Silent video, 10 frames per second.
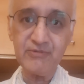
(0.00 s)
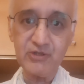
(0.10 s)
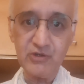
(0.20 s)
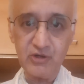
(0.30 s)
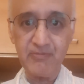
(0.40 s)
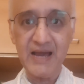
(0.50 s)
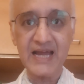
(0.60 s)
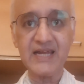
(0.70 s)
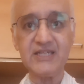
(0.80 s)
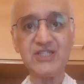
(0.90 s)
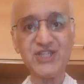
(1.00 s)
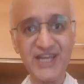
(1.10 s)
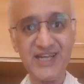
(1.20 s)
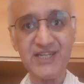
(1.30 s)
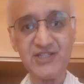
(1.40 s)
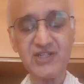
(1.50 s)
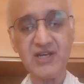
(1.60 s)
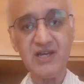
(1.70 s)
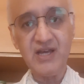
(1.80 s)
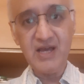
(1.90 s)
to look back and change
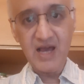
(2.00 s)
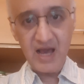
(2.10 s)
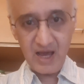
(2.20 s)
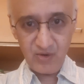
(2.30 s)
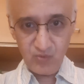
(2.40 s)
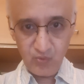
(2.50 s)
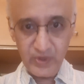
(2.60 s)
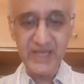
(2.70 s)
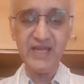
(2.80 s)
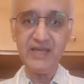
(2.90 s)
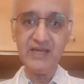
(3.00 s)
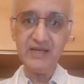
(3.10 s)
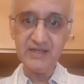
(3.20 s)
how we